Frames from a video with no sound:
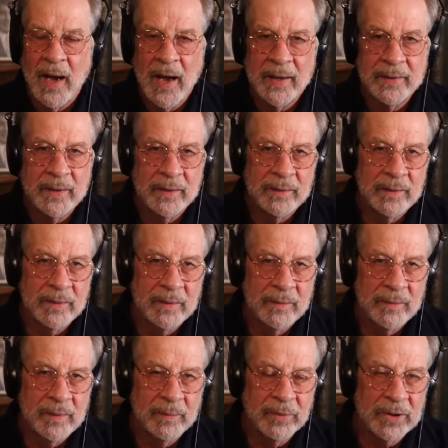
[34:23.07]
And then
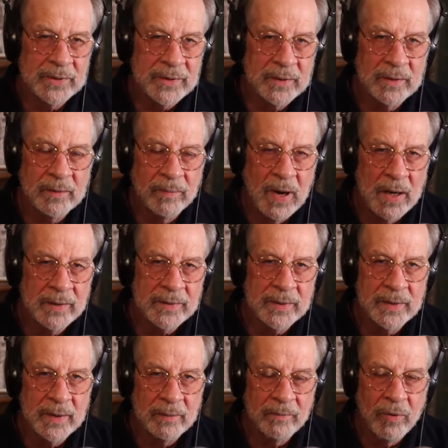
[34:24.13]
the person who
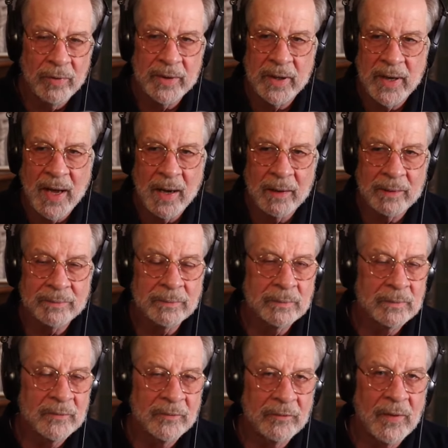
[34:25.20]
posted it pointed out,
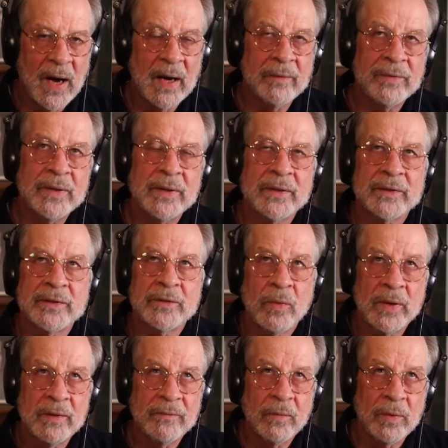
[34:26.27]
5 years,
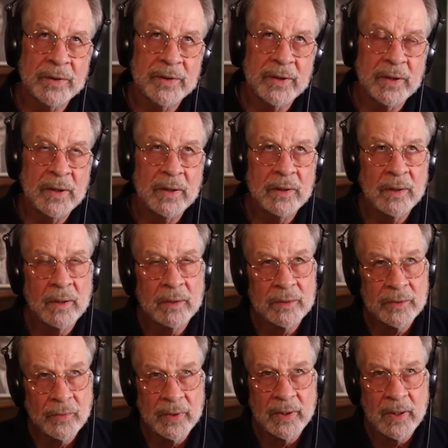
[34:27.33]
2014,
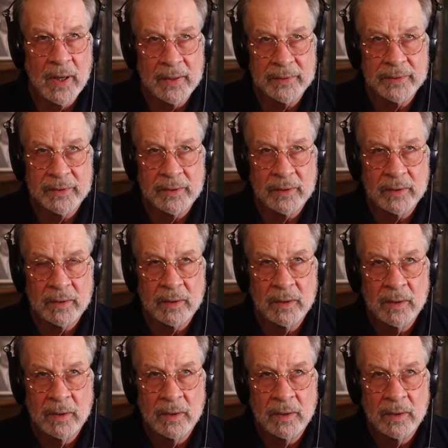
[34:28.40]
2019.